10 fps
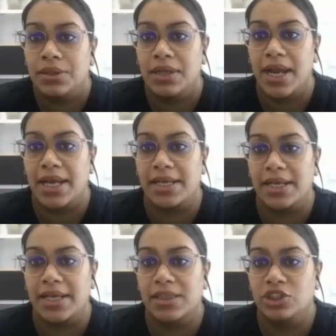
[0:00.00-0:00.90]
The next
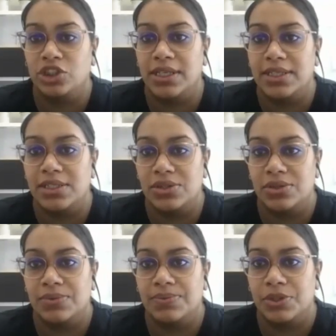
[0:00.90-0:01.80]
question is,
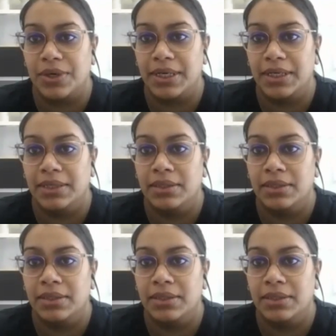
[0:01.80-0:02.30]
sorry,